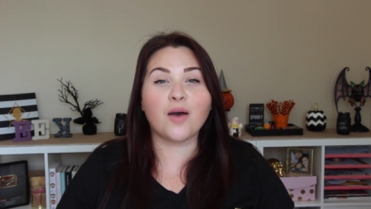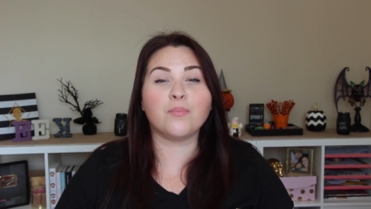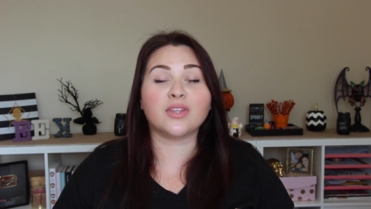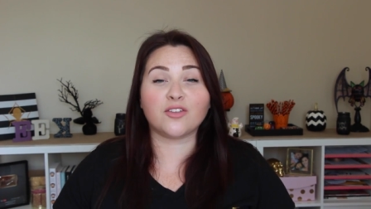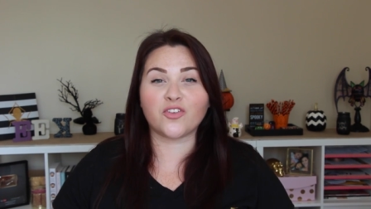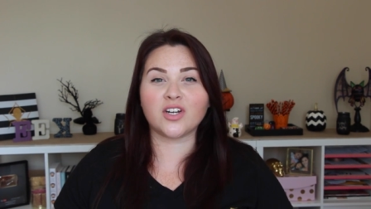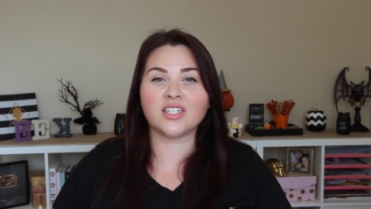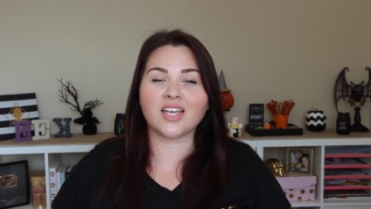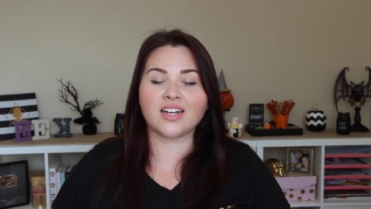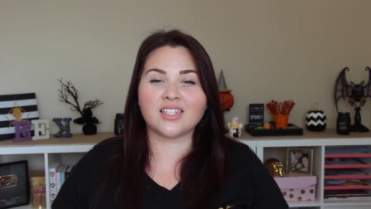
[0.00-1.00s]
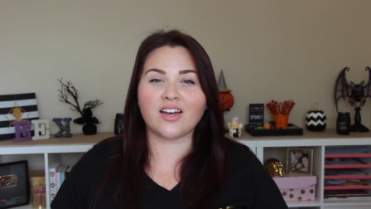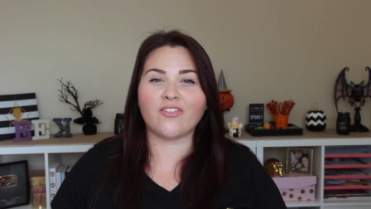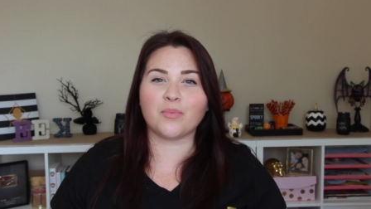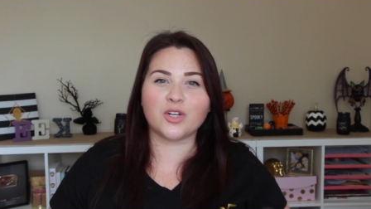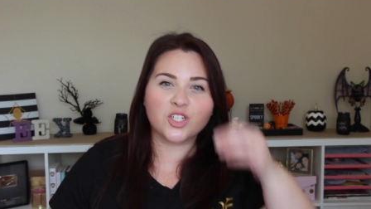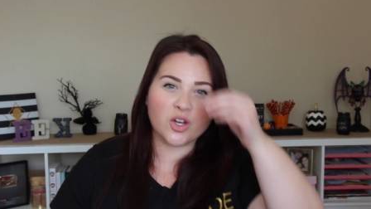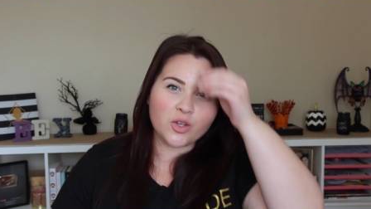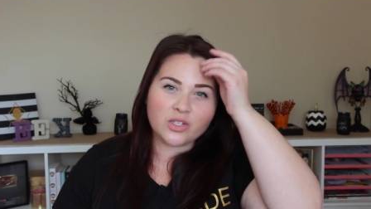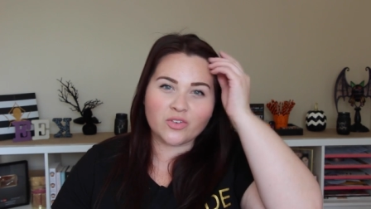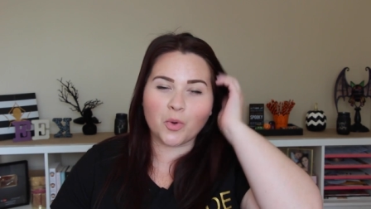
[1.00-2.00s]
But the first set of stuff I'm going to show
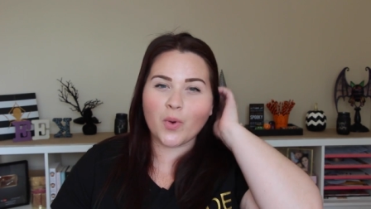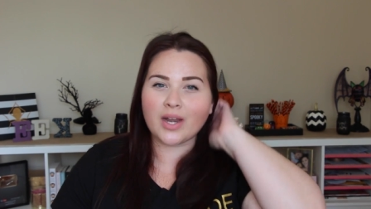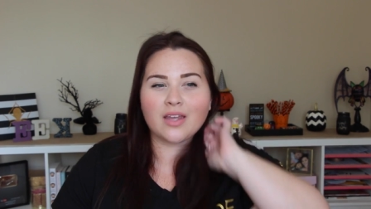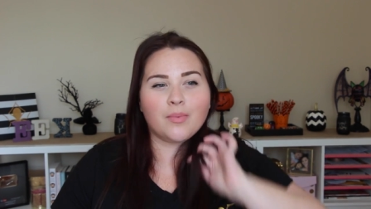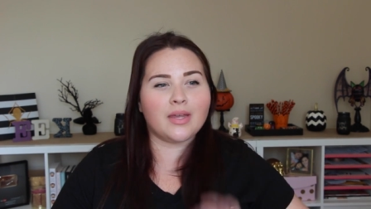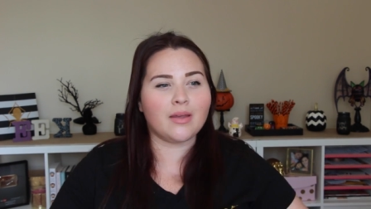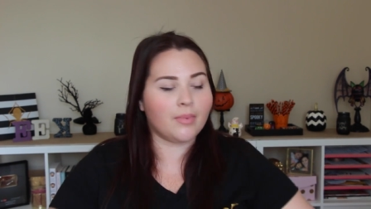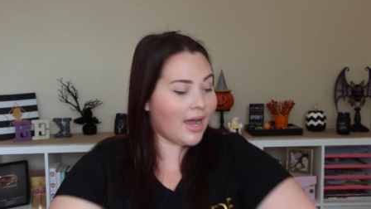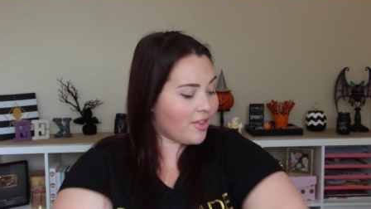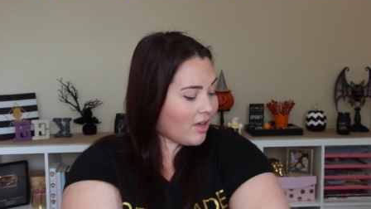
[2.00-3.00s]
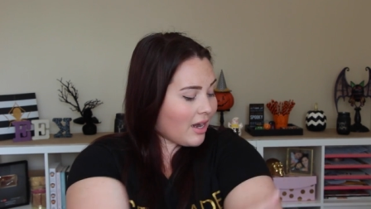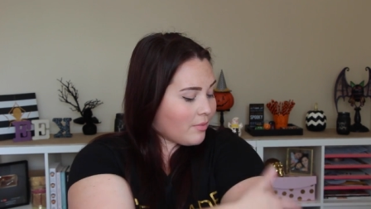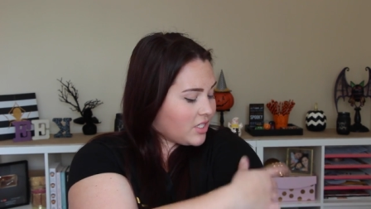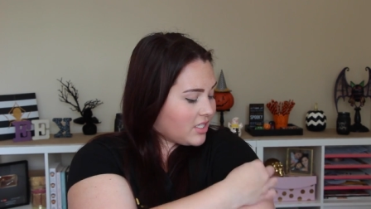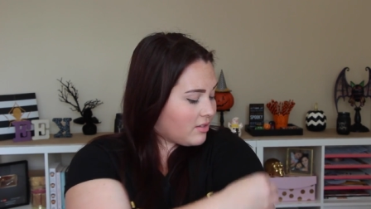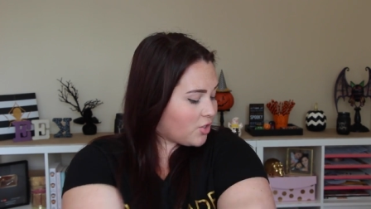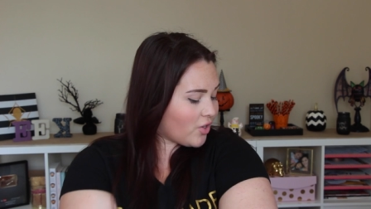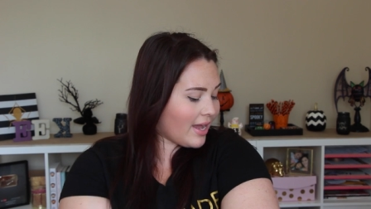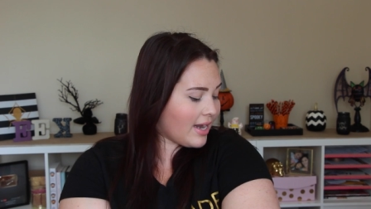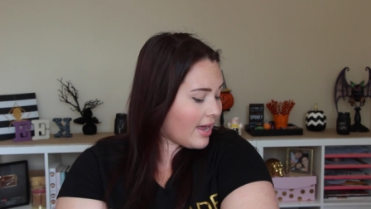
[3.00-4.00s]
you is from Gwynnie Bee, but I thought I would just
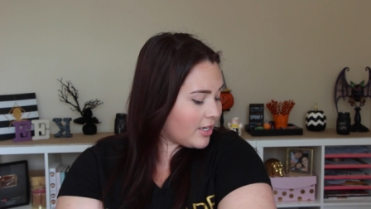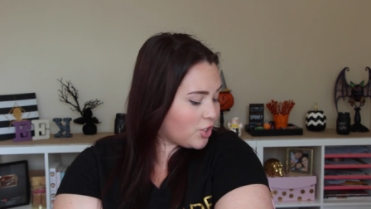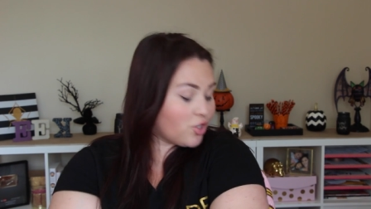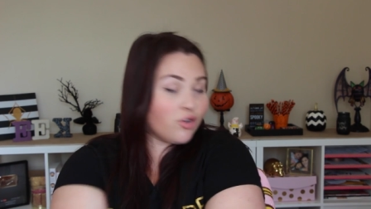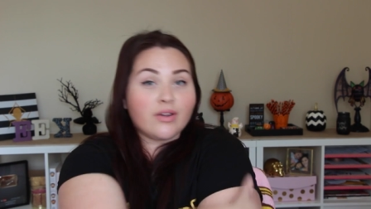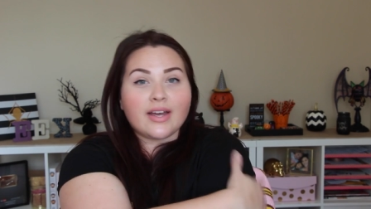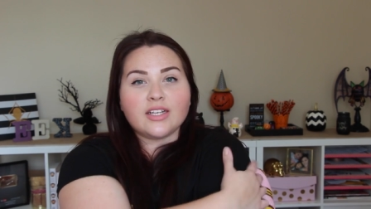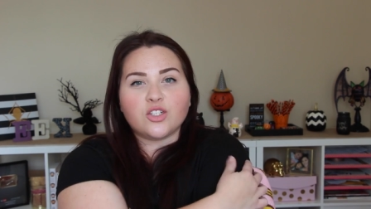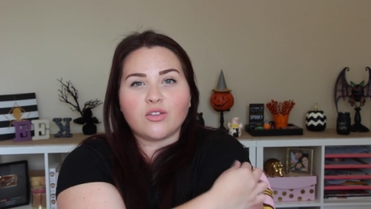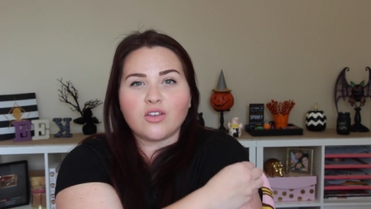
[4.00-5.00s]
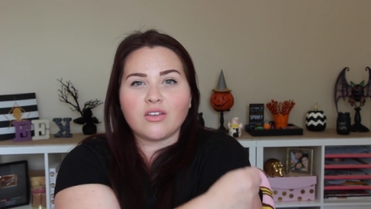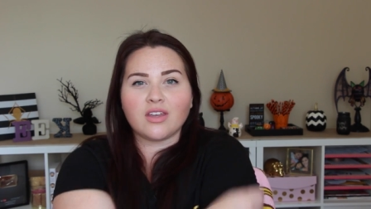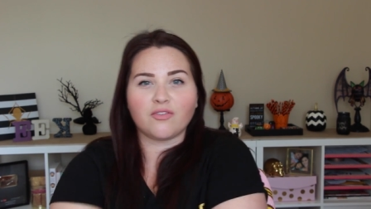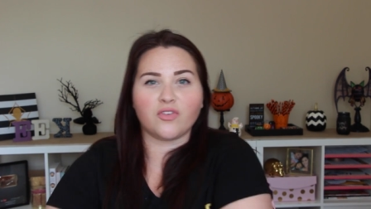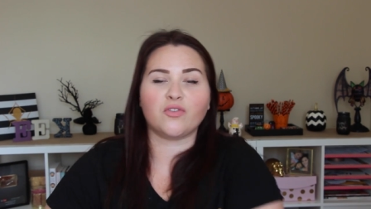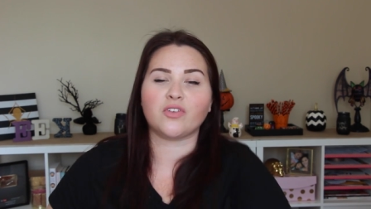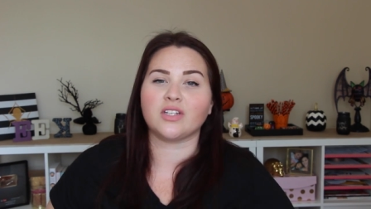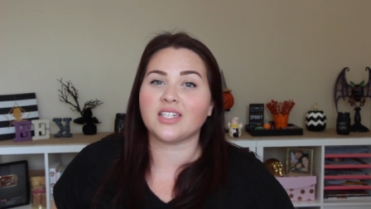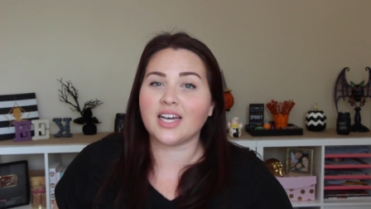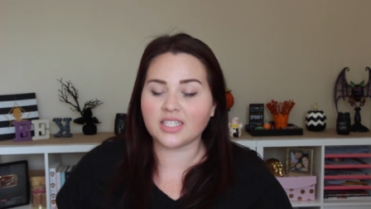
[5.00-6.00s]
try it out and show you guys so that you can get a feel for
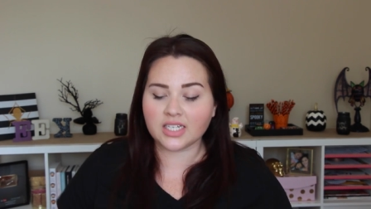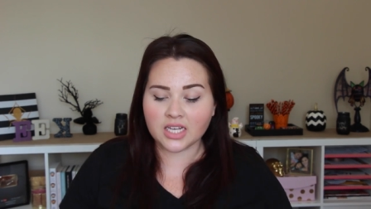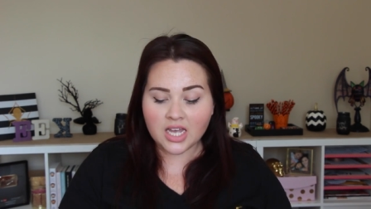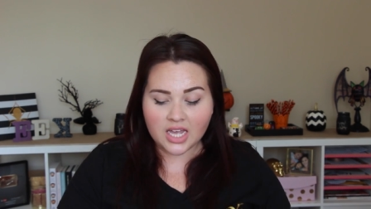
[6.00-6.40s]
the sizing in